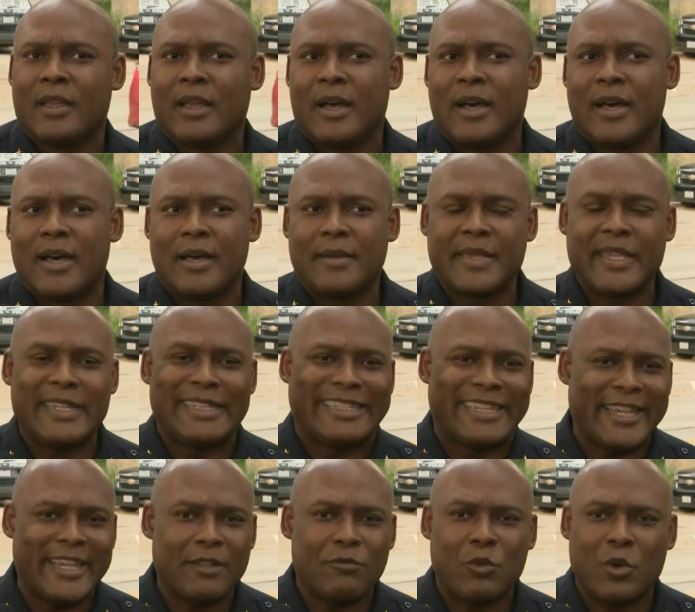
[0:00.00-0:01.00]
Uh, he
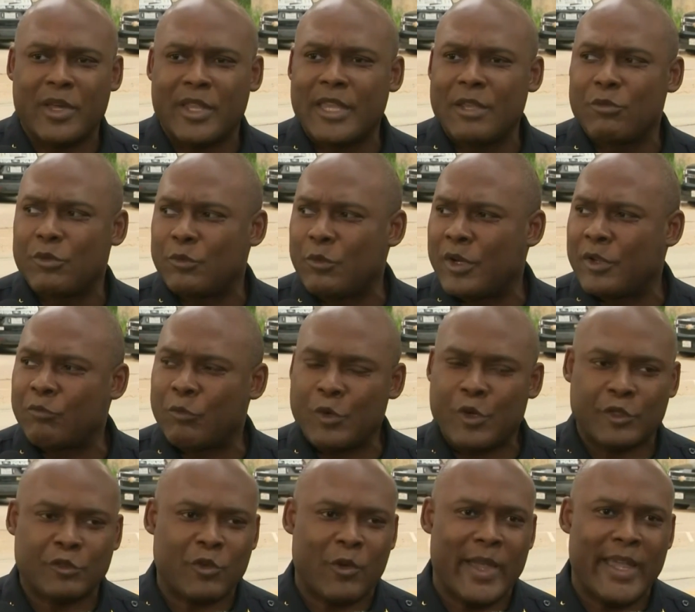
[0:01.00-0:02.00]
did what he what we were
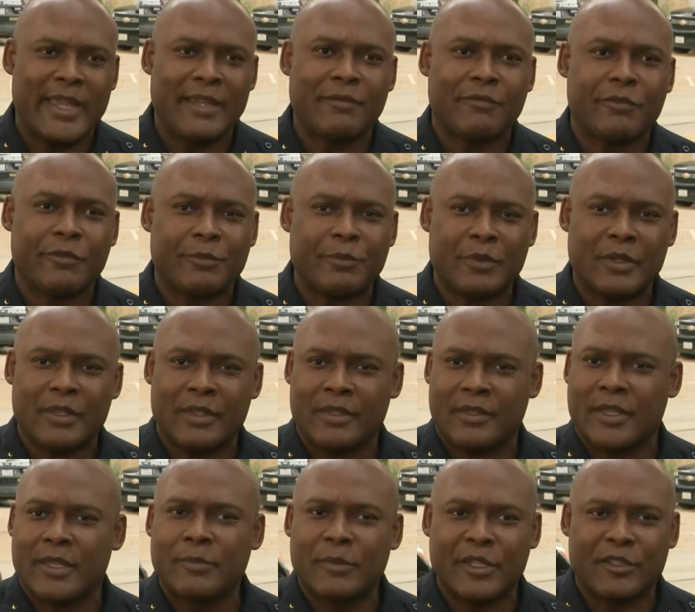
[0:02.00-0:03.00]
trained
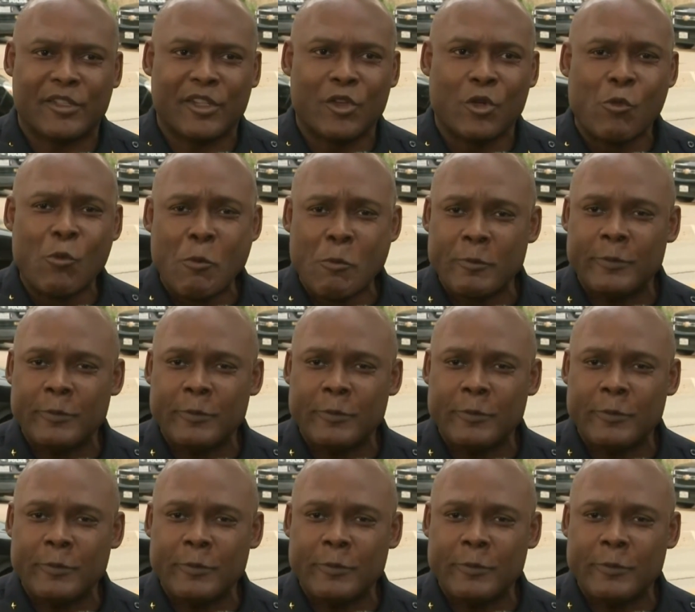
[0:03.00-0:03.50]
them to do.